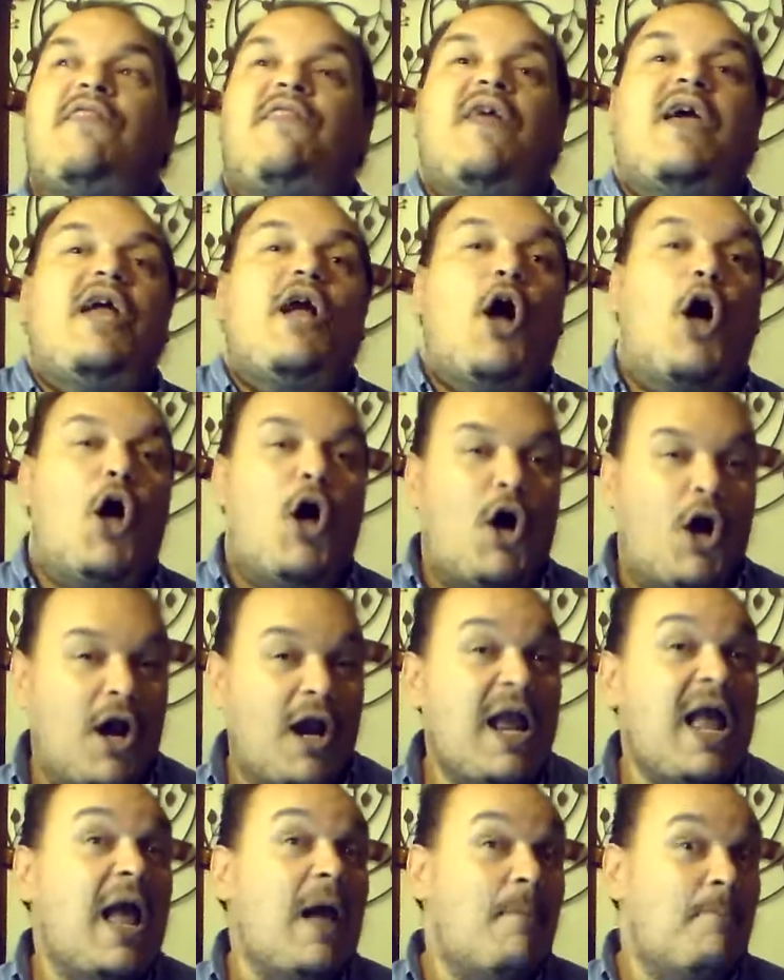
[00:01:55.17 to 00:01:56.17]
They
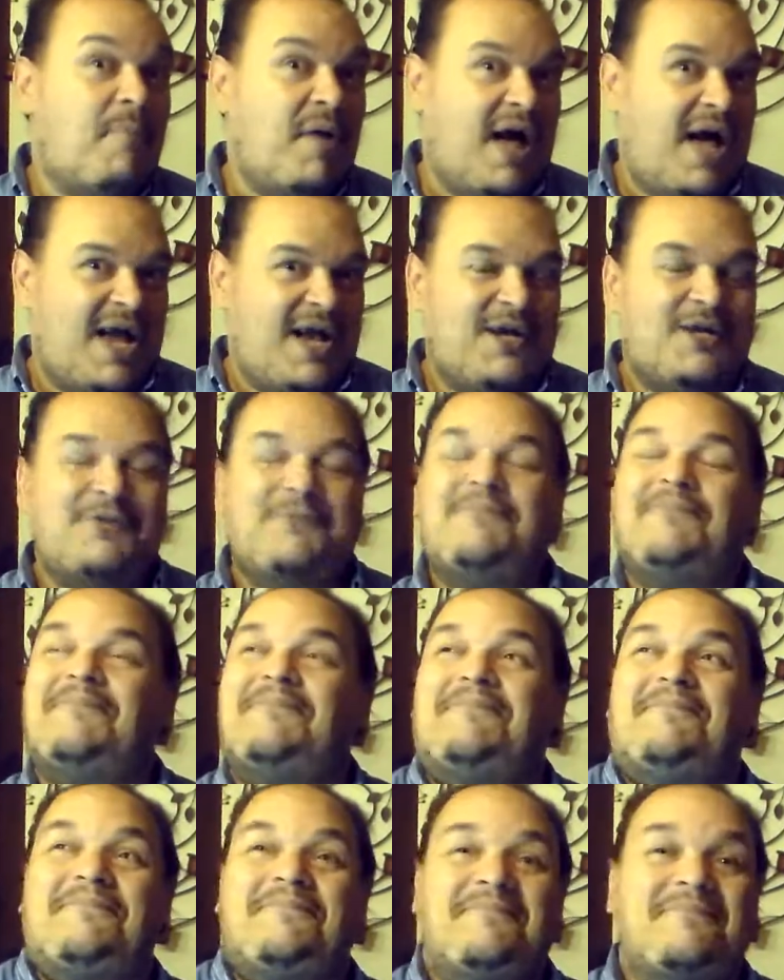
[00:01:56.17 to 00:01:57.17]
are Empire,
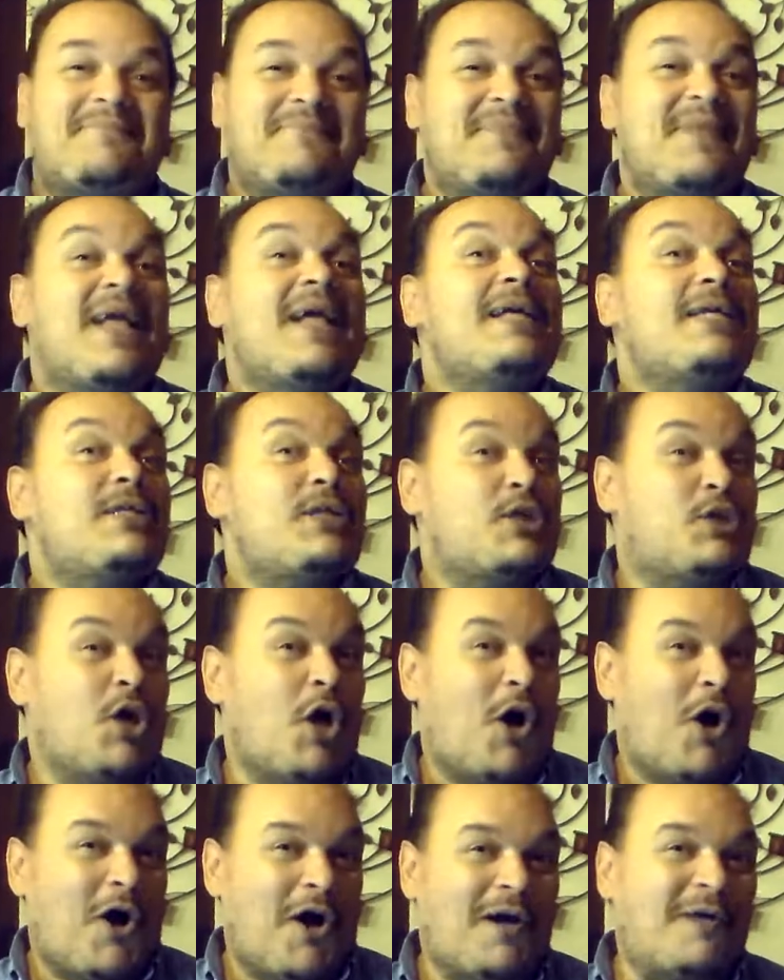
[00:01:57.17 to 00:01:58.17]

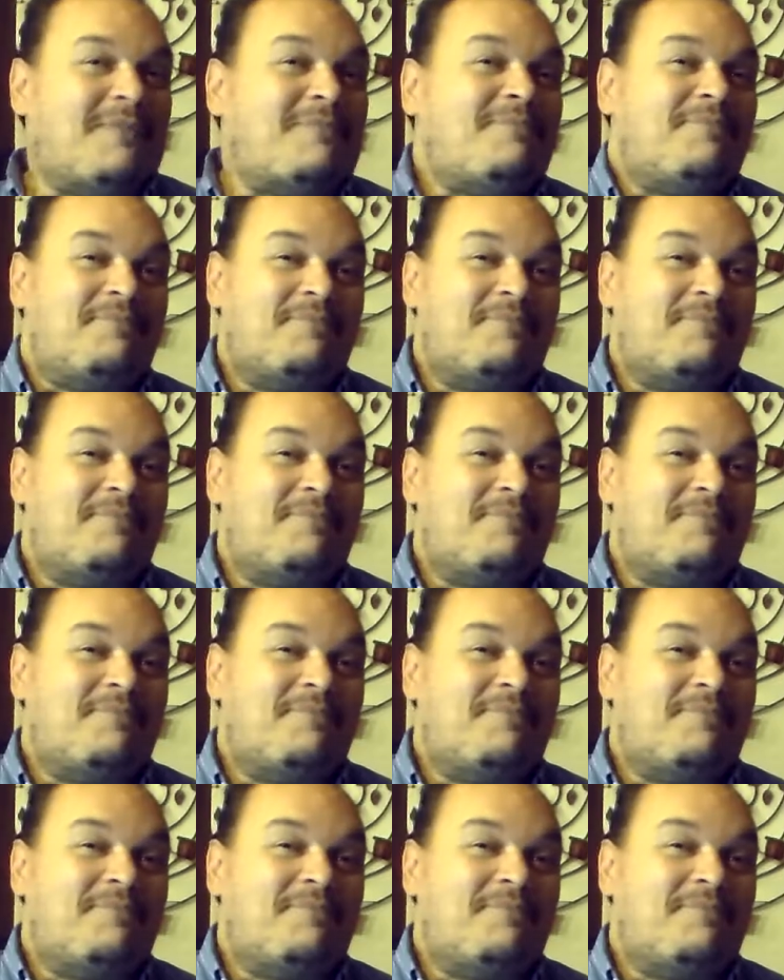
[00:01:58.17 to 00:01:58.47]
Star,